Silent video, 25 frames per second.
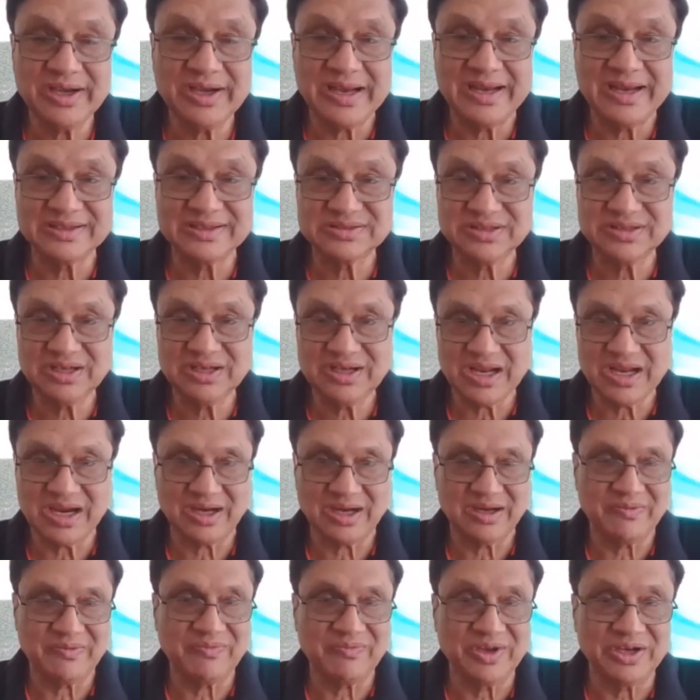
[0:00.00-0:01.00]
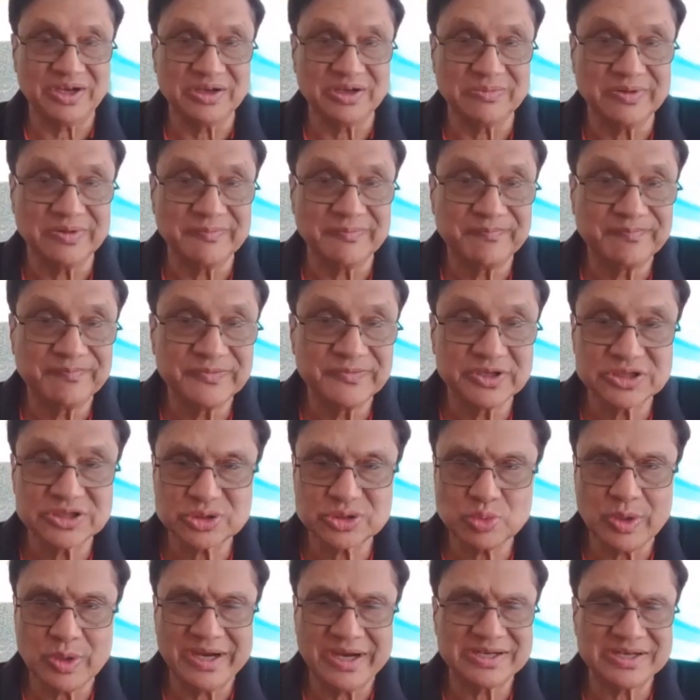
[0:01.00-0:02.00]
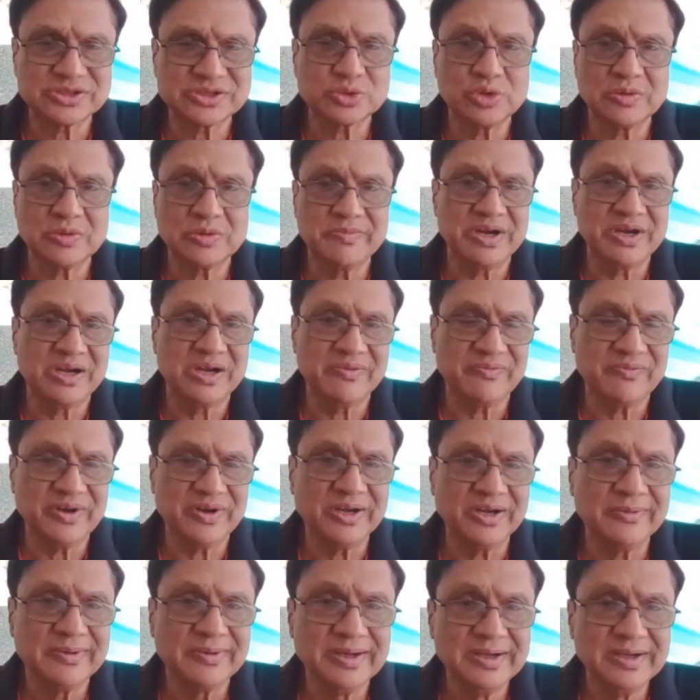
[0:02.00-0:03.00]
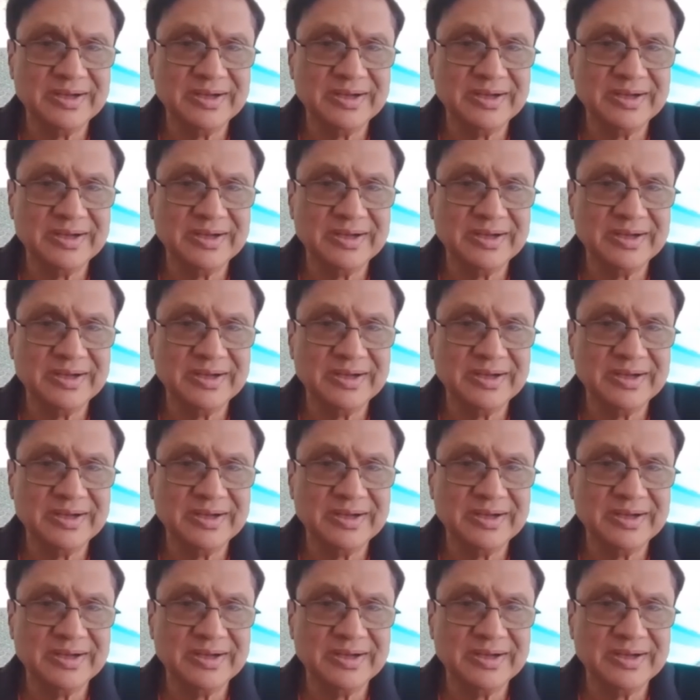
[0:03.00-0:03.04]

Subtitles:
as the target variable. The squares could be different.